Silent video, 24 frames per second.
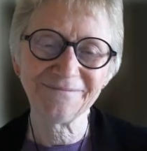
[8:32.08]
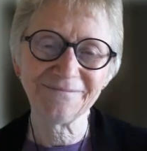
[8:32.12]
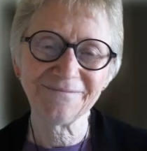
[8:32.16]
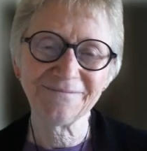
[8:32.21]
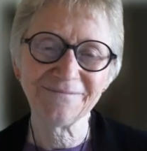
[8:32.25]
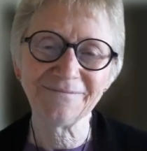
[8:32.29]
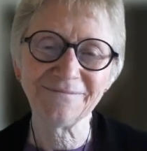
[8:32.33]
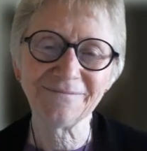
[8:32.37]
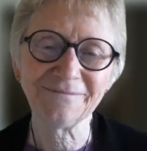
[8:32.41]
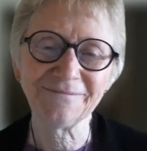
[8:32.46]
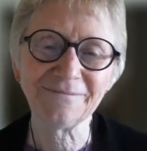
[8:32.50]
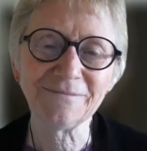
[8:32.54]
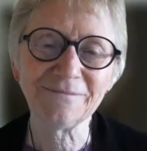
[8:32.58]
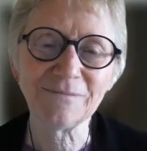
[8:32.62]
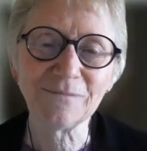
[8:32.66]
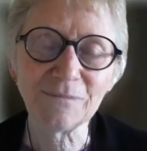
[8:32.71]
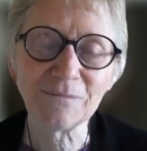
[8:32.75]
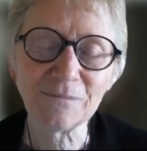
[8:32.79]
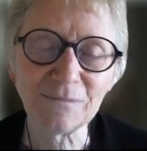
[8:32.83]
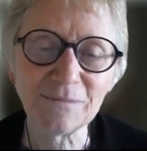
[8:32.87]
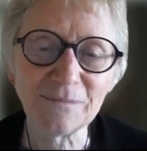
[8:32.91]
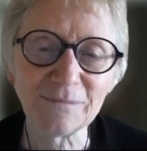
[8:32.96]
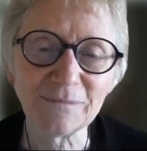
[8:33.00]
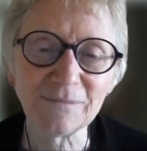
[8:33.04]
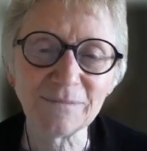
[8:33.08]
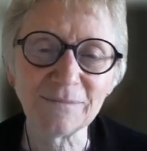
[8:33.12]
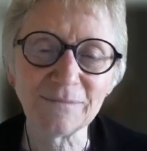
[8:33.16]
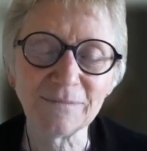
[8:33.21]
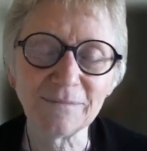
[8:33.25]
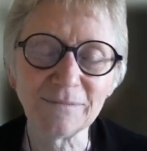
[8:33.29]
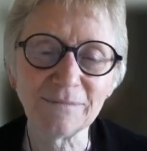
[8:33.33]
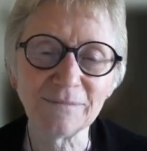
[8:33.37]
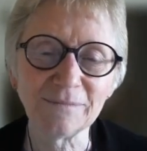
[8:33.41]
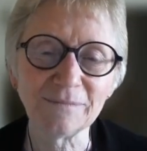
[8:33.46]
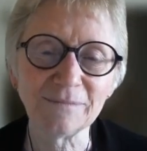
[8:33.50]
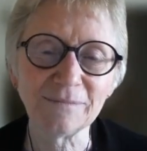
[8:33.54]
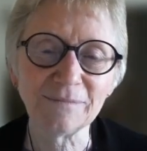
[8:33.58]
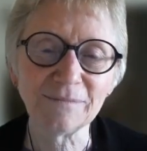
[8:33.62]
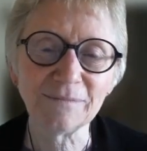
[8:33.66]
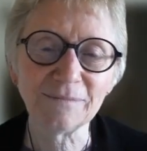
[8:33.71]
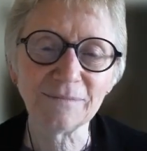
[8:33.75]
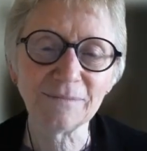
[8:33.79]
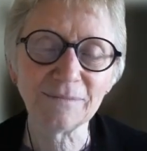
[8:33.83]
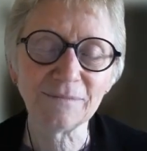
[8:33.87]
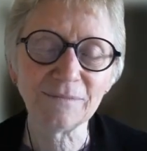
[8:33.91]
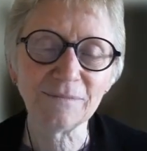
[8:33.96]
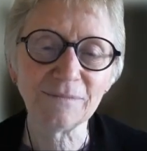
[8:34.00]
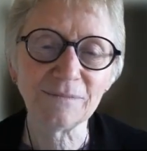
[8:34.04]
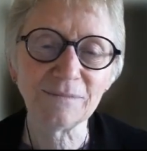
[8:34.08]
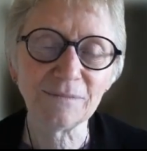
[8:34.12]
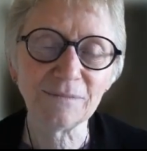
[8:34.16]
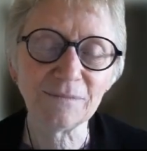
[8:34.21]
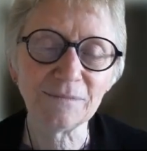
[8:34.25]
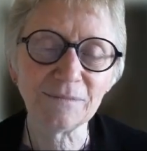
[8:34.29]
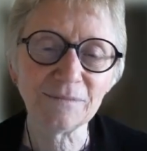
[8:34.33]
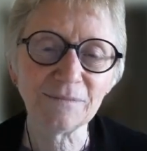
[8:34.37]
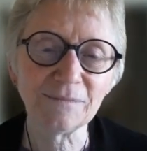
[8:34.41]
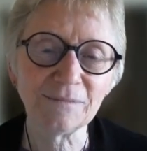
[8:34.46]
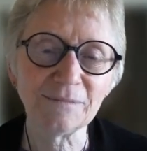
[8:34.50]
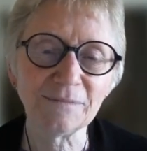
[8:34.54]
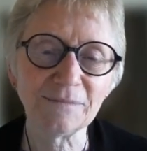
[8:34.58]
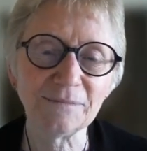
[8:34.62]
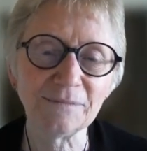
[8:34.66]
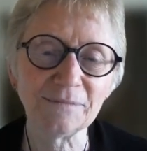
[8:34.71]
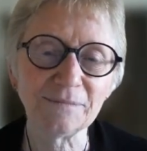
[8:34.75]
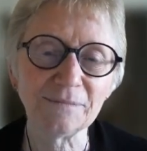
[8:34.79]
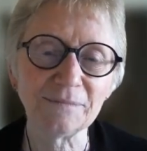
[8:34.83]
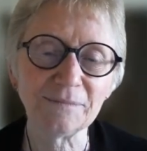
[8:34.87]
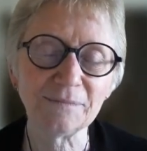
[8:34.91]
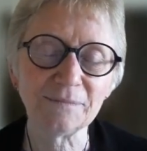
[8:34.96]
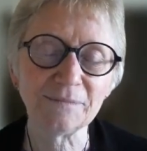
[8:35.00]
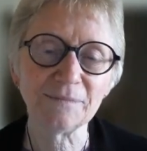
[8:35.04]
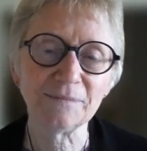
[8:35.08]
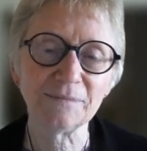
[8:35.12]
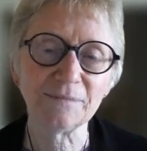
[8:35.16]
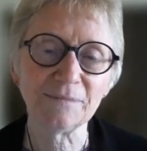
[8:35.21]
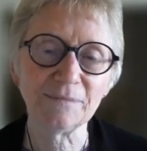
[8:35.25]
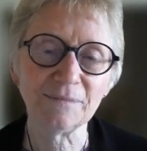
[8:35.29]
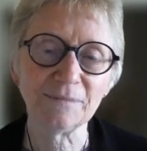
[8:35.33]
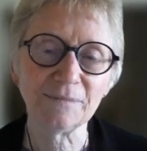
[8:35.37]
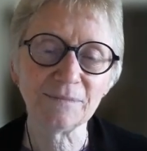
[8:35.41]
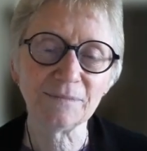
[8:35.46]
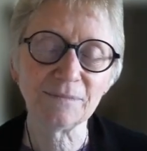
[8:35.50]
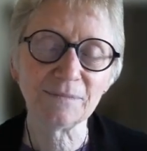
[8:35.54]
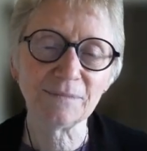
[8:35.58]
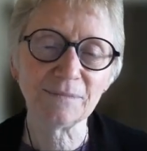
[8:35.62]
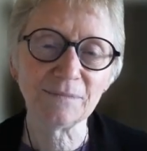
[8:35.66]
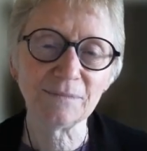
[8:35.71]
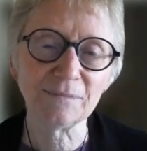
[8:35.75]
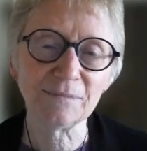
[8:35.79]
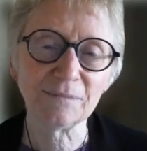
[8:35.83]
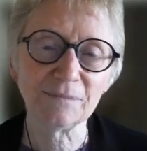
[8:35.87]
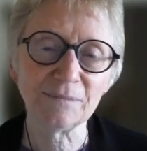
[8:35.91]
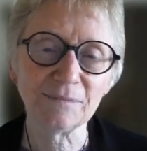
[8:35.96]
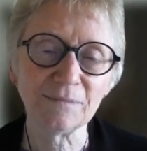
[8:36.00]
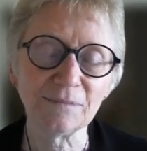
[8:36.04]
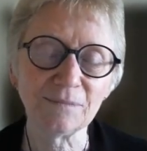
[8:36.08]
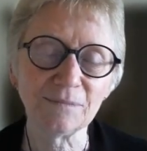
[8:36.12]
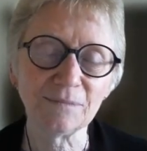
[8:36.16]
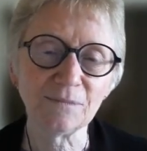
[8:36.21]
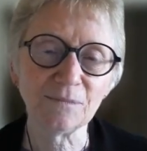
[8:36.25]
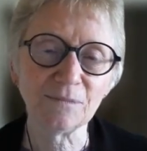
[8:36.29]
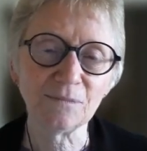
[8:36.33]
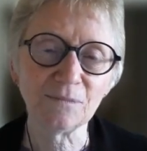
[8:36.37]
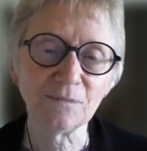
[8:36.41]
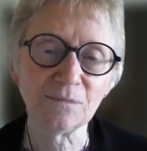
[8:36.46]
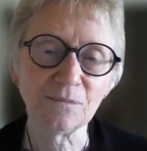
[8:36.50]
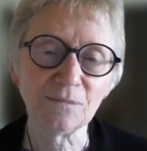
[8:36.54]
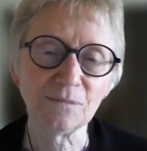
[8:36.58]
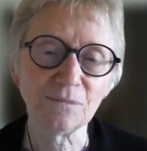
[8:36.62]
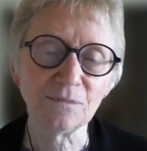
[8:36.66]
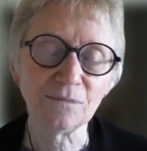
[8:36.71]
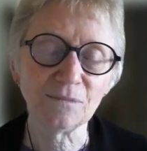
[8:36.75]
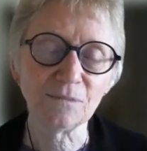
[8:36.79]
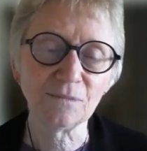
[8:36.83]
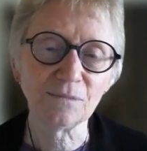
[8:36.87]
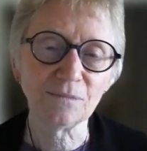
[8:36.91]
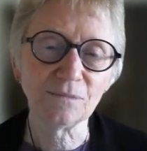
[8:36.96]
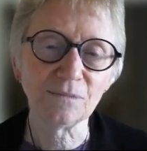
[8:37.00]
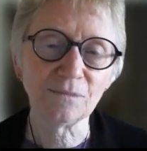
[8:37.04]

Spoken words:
The person shown says nothing.